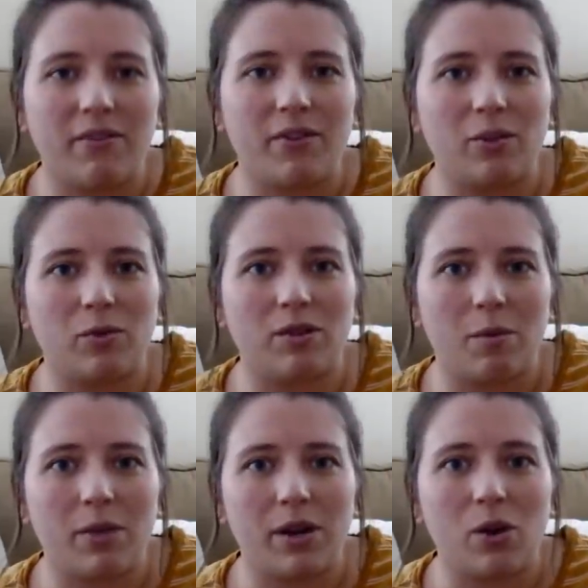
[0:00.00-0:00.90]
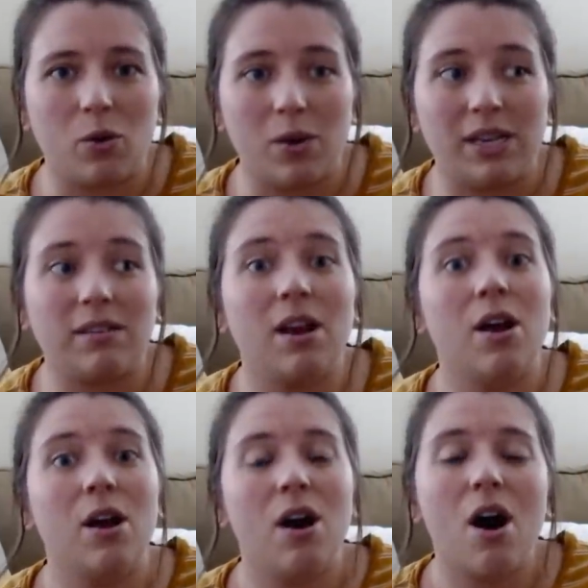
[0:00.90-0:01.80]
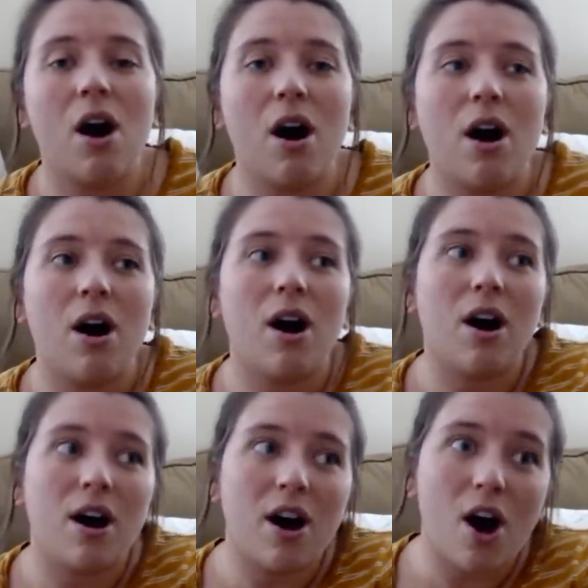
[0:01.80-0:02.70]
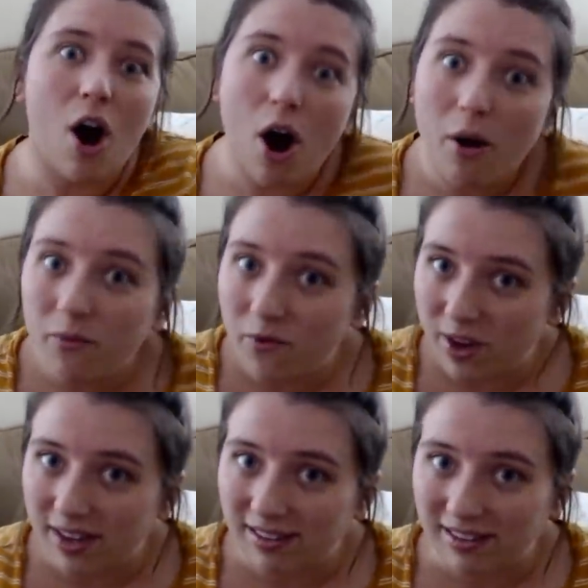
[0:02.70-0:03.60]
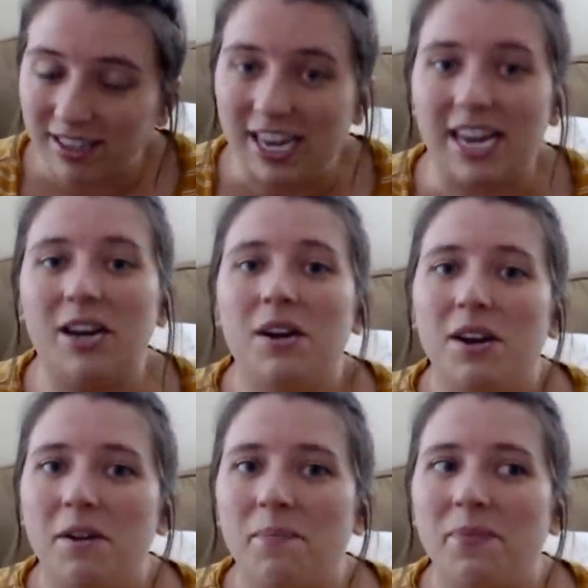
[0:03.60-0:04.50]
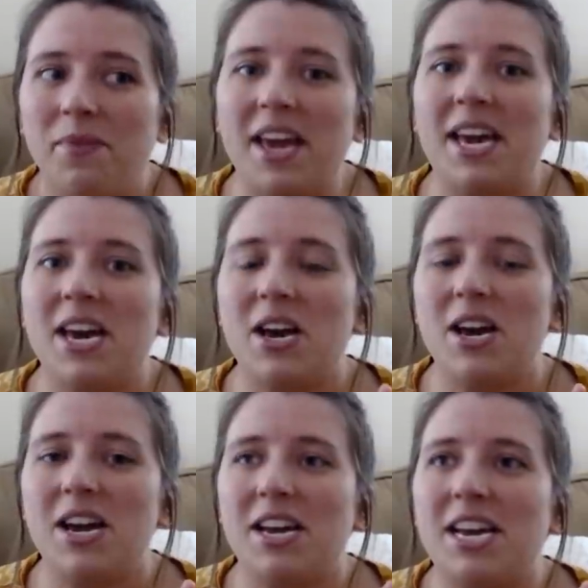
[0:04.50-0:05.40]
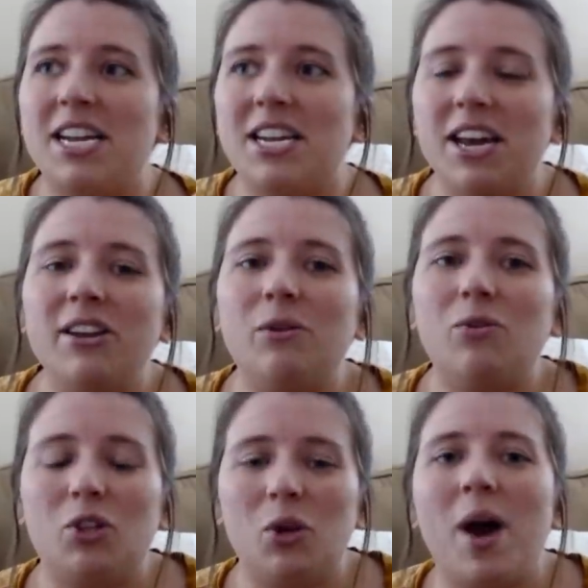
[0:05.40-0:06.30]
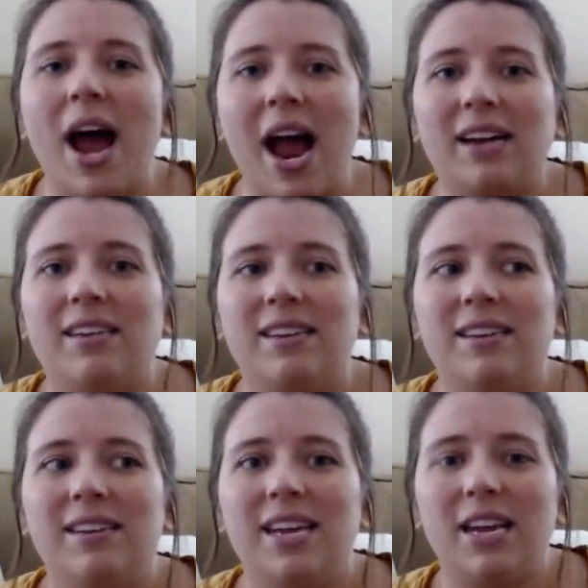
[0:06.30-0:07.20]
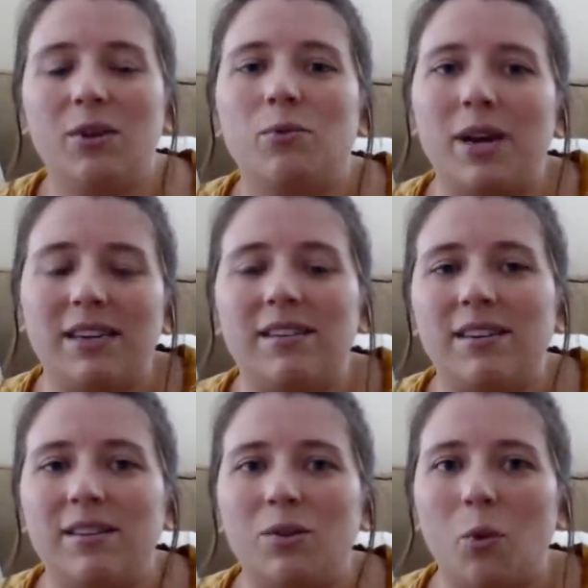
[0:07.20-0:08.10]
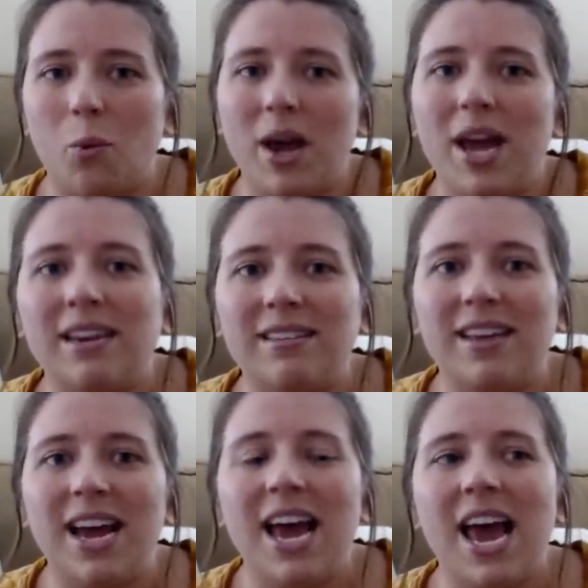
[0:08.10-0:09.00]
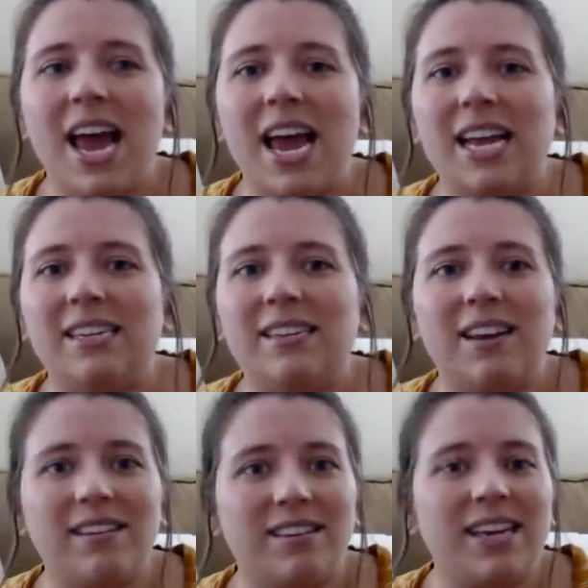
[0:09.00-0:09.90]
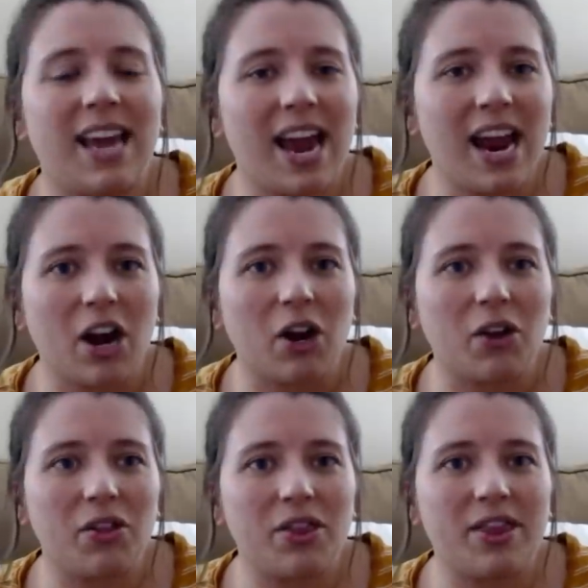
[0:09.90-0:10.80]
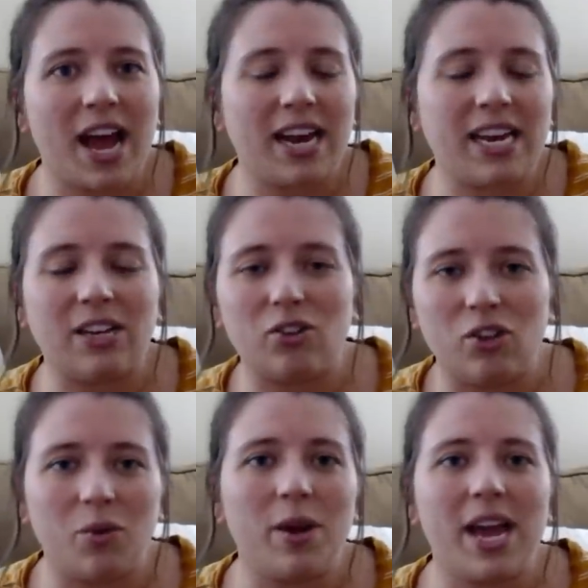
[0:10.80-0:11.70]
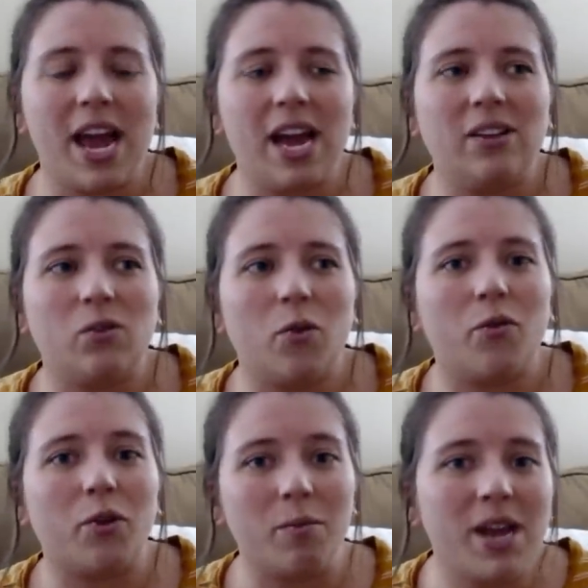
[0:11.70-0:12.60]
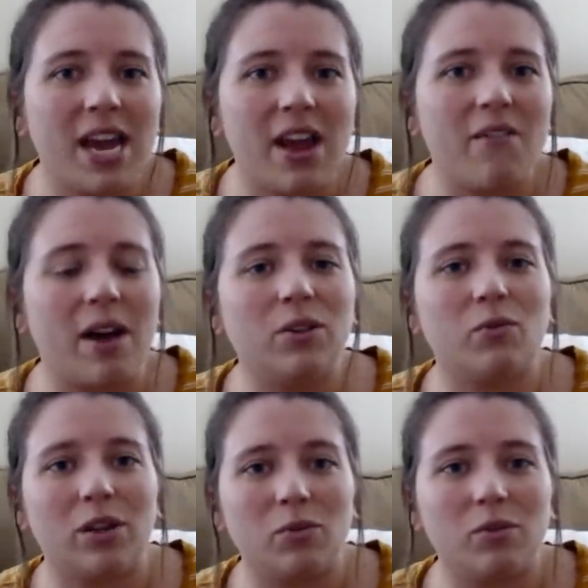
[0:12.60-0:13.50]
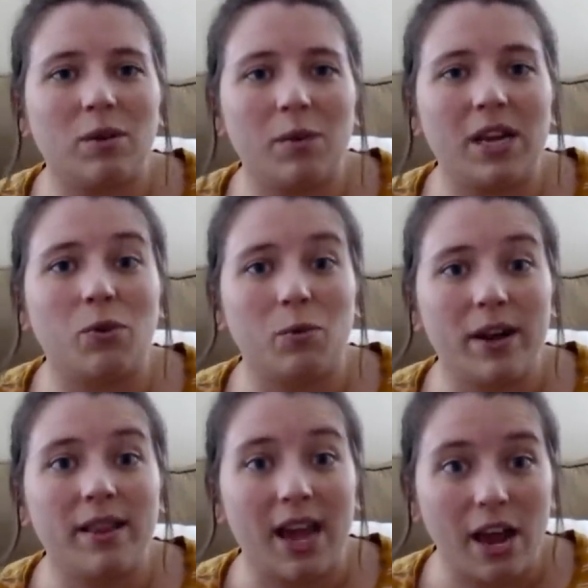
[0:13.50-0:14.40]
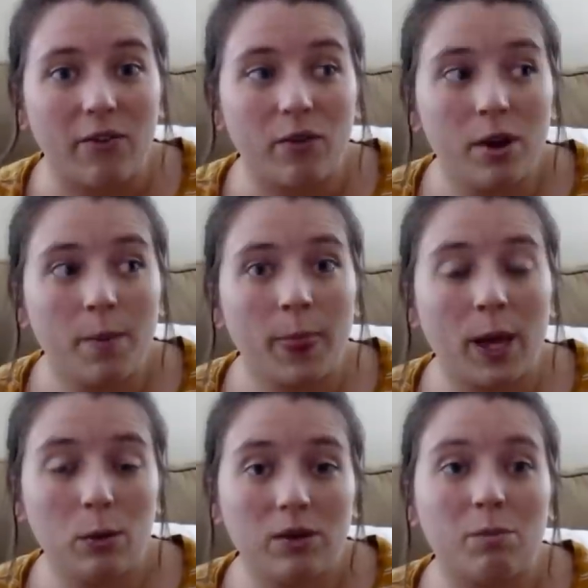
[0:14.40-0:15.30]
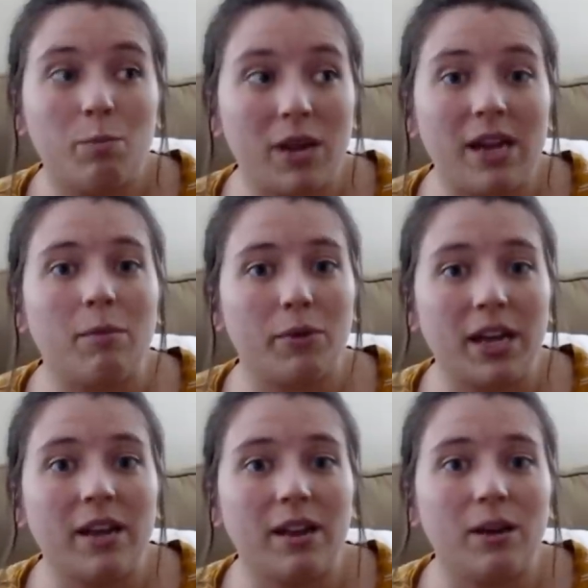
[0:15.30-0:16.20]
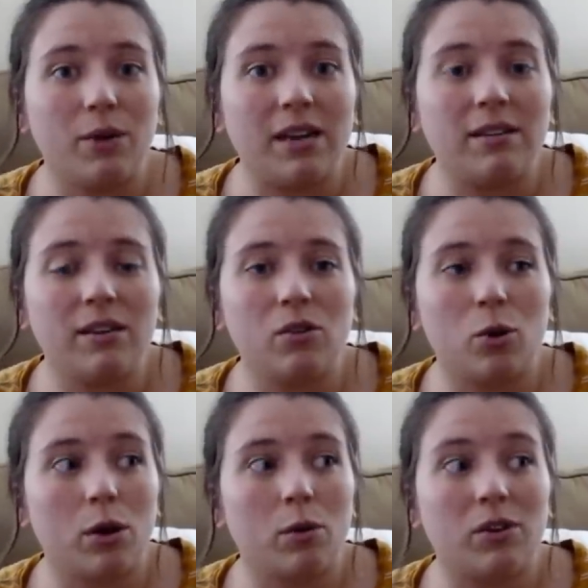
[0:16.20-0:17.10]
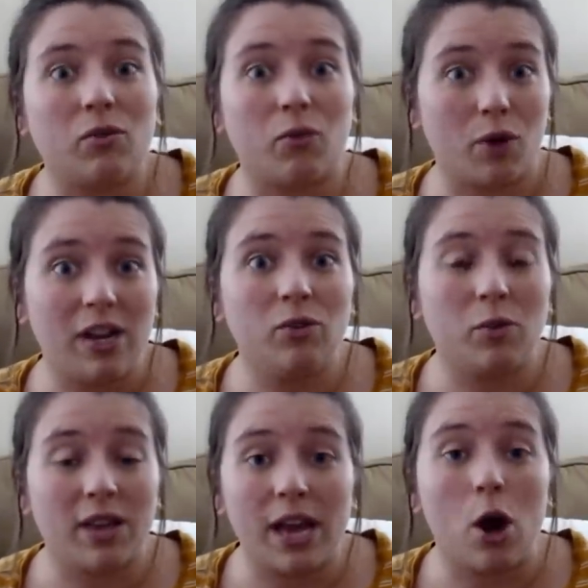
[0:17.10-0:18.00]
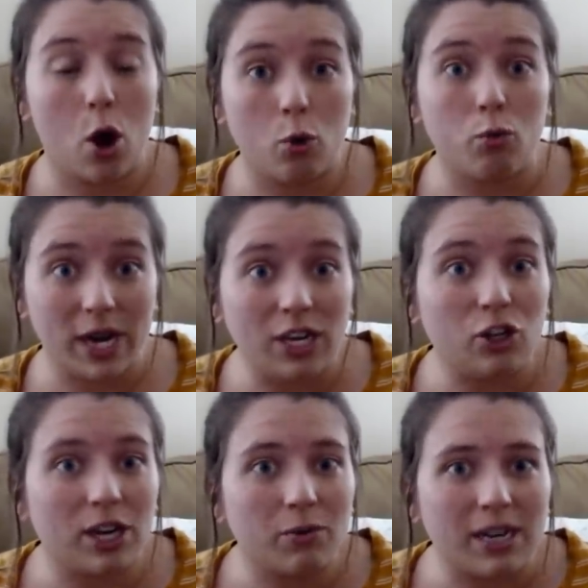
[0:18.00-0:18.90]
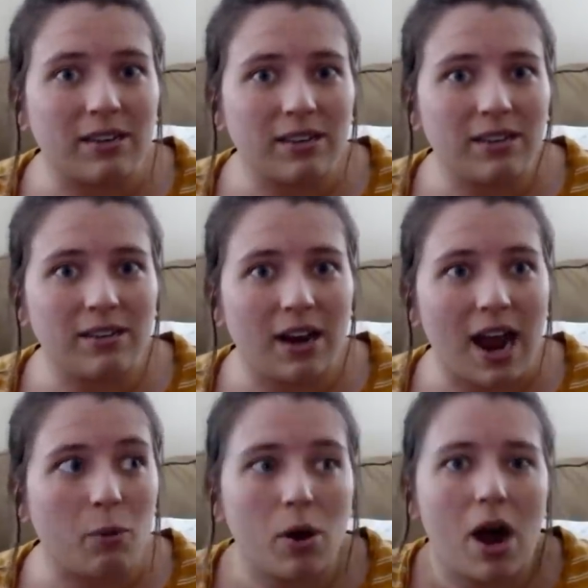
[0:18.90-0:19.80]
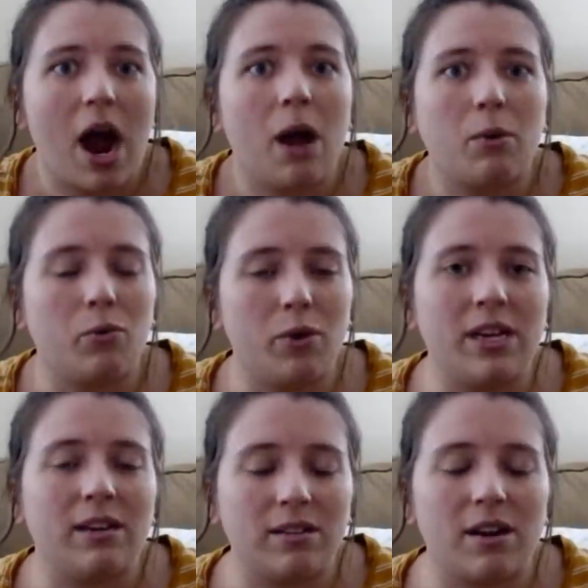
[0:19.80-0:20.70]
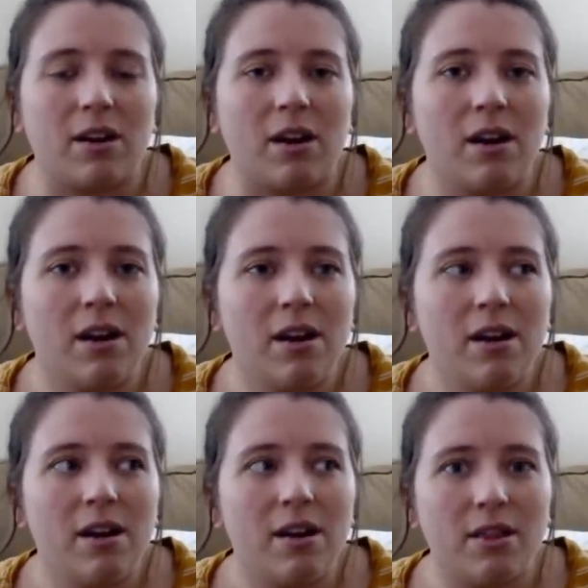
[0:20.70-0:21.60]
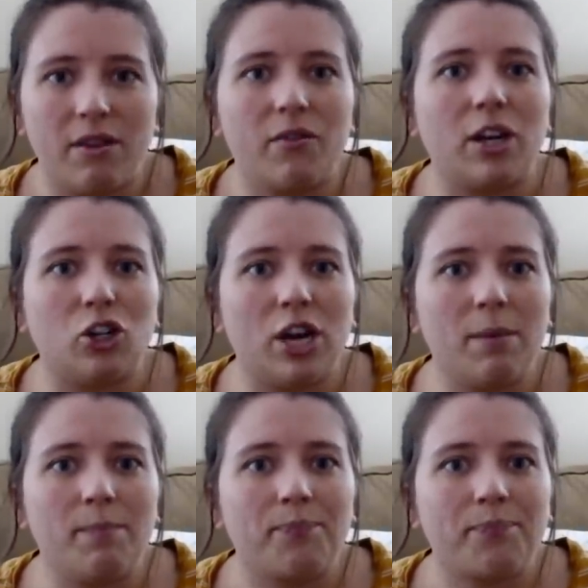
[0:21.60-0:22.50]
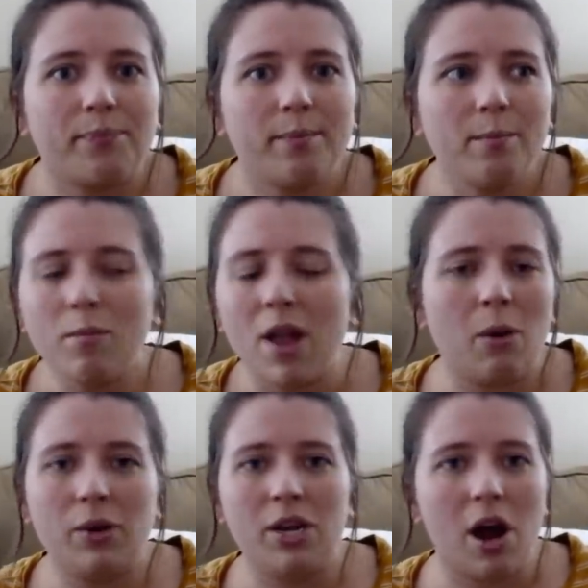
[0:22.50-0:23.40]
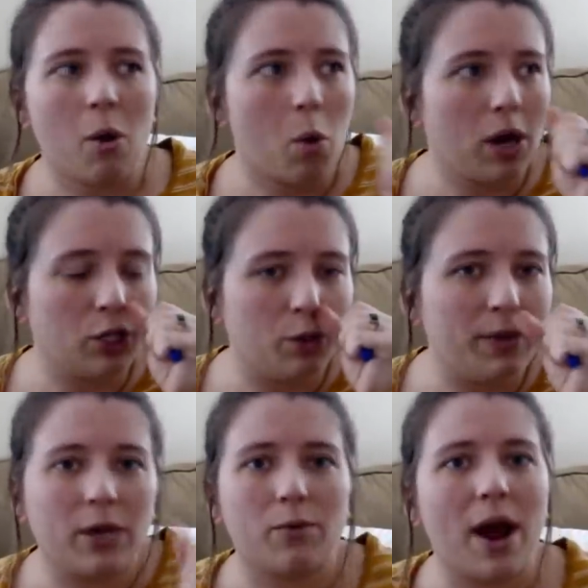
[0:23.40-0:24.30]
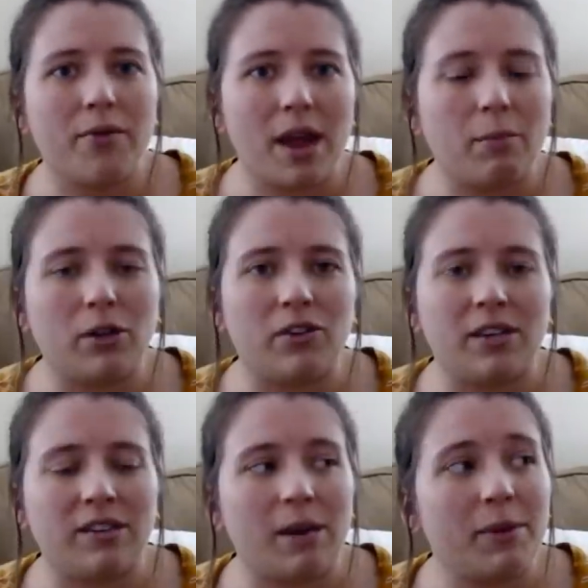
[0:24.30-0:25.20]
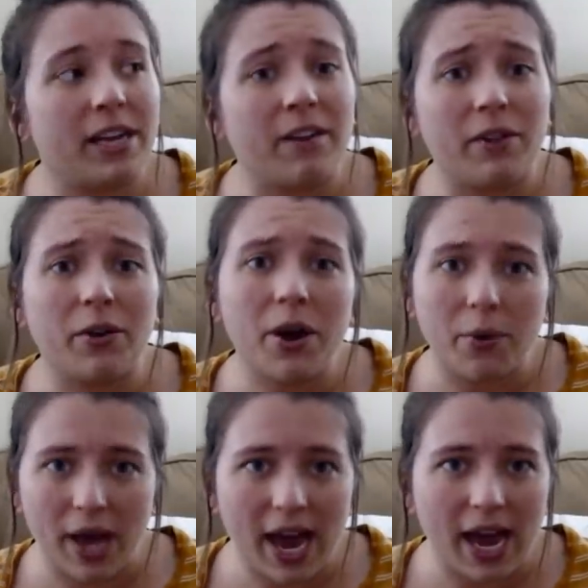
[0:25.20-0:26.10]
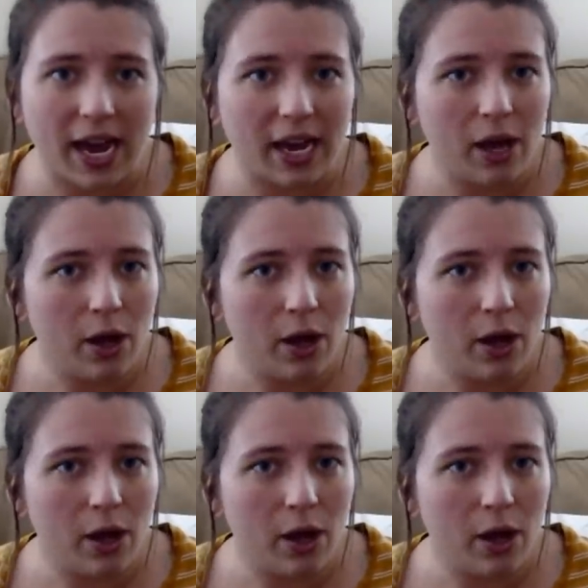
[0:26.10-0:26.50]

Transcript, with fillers: friends with somebody who is obviously, like, continues to act in racist ways and doesn't care that he is doing it. And so for me, if I was friends with somebody in real life who was being blatantly racist or was friends with like a raging racist, I, I would reconsider the friendship. I would not want to be around that person, because I'd be like, if you're okay